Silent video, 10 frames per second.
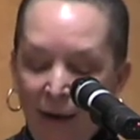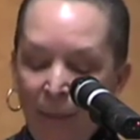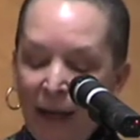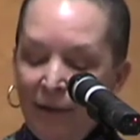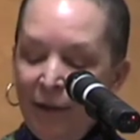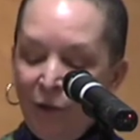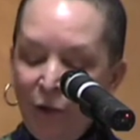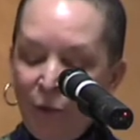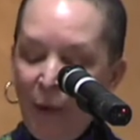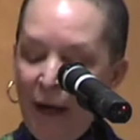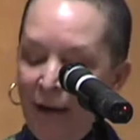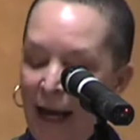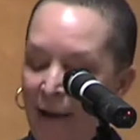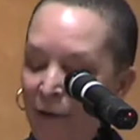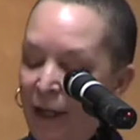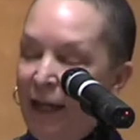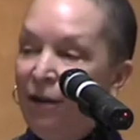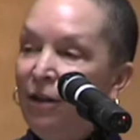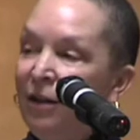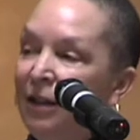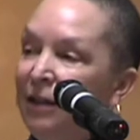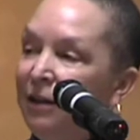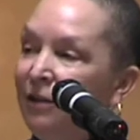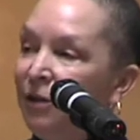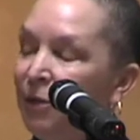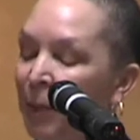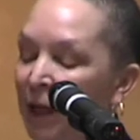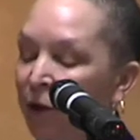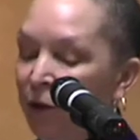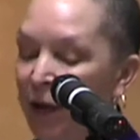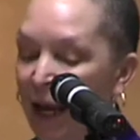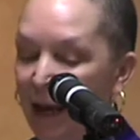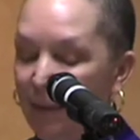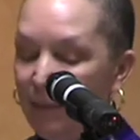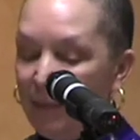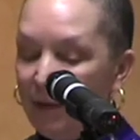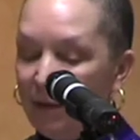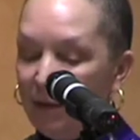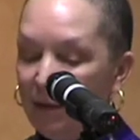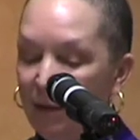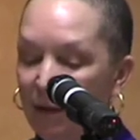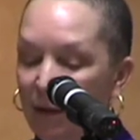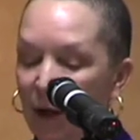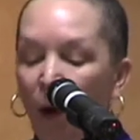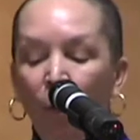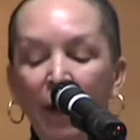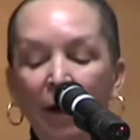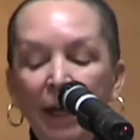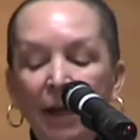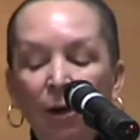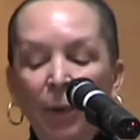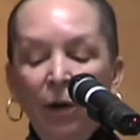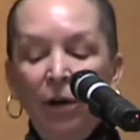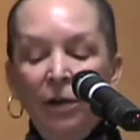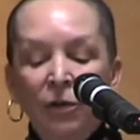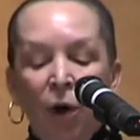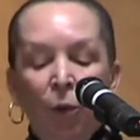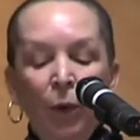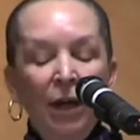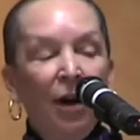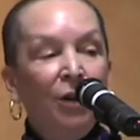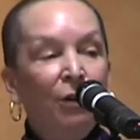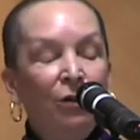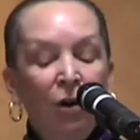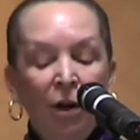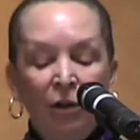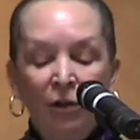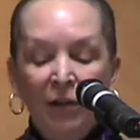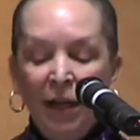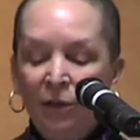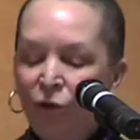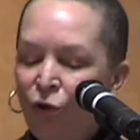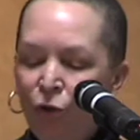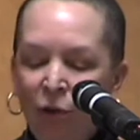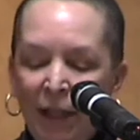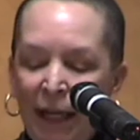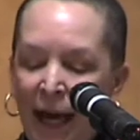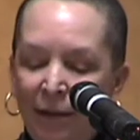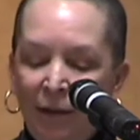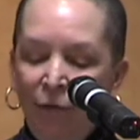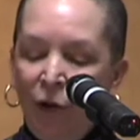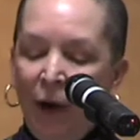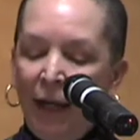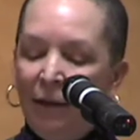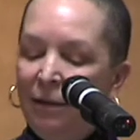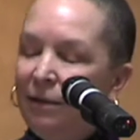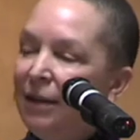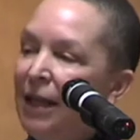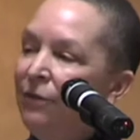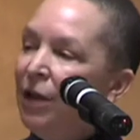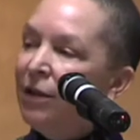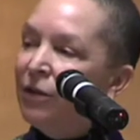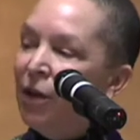My sisters, we are gathered here to speak your names. We are here because we are your daughters, as surely as if you had conceived us,